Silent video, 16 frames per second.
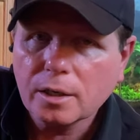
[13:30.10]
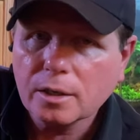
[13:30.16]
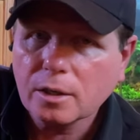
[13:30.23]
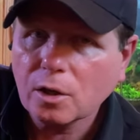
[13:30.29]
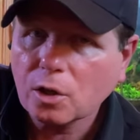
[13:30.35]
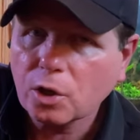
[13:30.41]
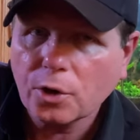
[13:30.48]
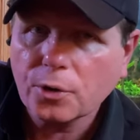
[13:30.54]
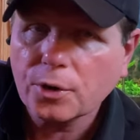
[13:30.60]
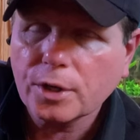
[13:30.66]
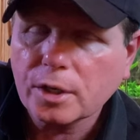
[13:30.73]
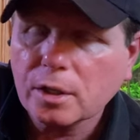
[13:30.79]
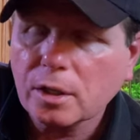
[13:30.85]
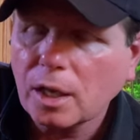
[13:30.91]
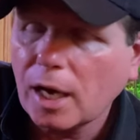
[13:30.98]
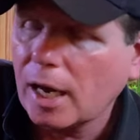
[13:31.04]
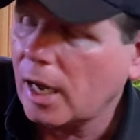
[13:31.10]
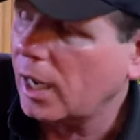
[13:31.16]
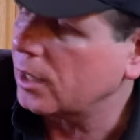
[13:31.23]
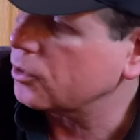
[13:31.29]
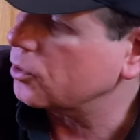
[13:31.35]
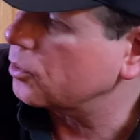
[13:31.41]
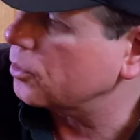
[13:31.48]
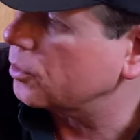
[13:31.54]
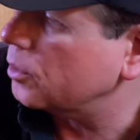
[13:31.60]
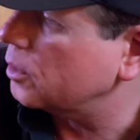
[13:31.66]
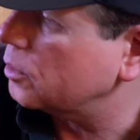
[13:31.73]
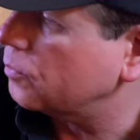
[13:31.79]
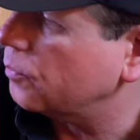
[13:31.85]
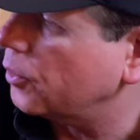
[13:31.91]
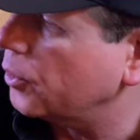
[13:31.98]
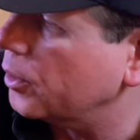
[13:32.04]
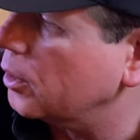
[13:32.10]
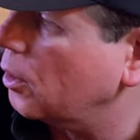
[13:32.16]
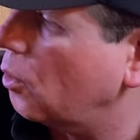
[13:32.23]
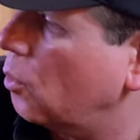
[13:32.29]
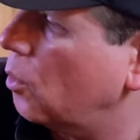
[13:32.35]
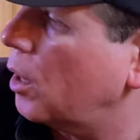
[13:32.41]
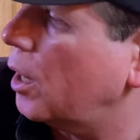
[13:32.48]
clarity glass, there is very low